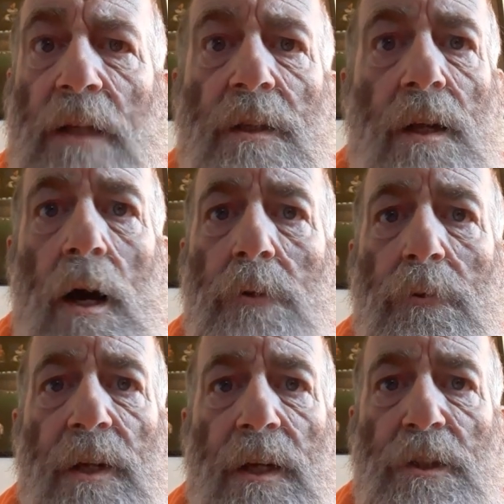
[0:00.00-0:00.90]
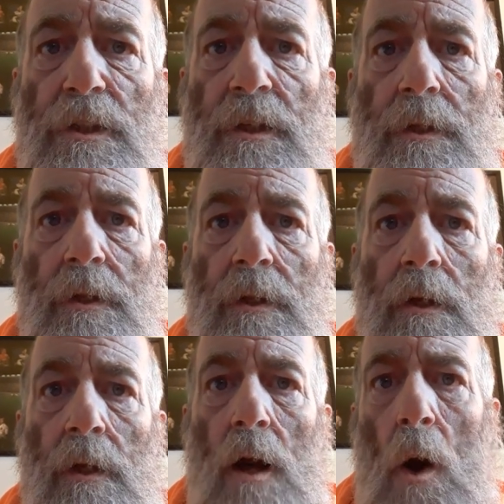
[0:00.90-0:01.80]
It's a contradiction.
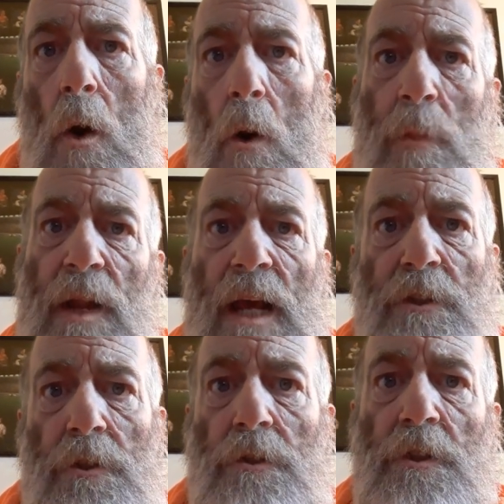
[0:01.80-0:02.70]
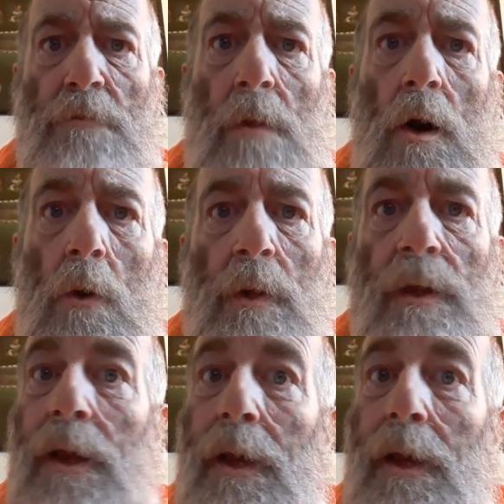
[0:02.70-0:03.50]
Oh, but that's just a small one.